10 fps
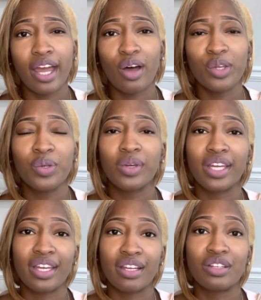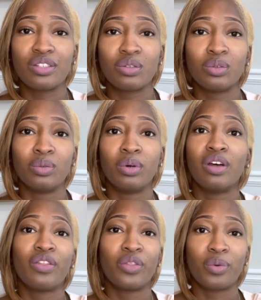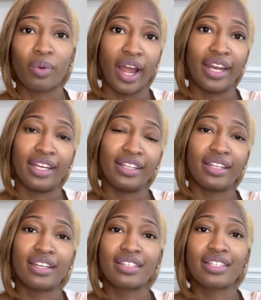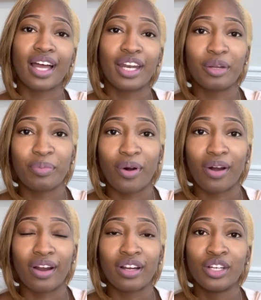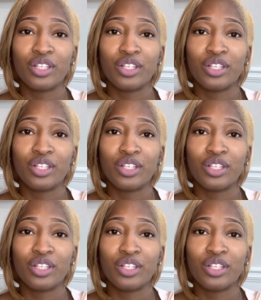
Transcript: you can get to the writing, the exciting part,